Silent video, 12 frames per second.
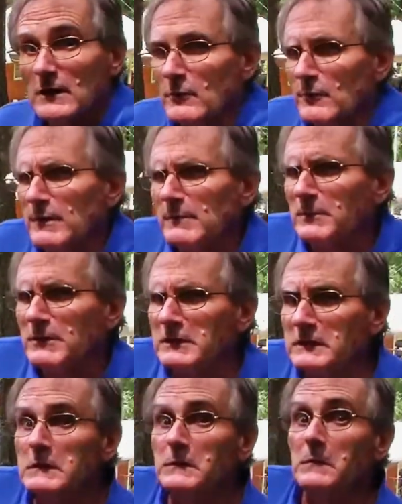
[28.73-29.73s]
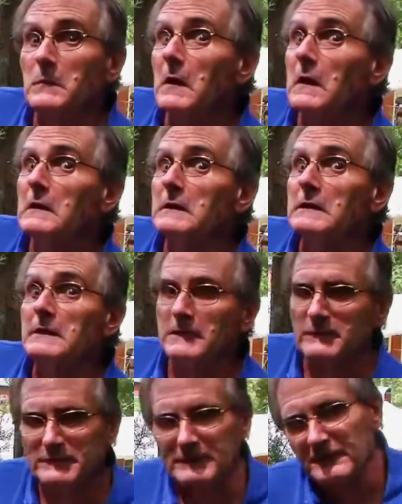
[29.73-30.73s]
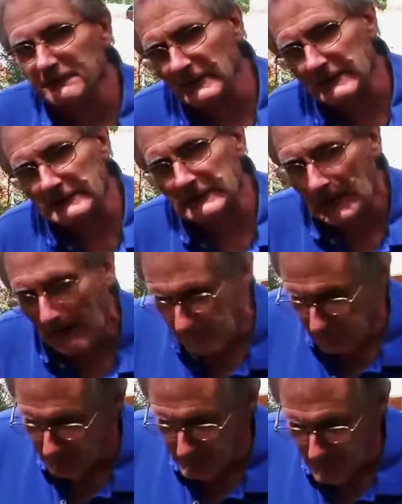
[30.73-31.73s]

creepy, crawly, and stuff like that.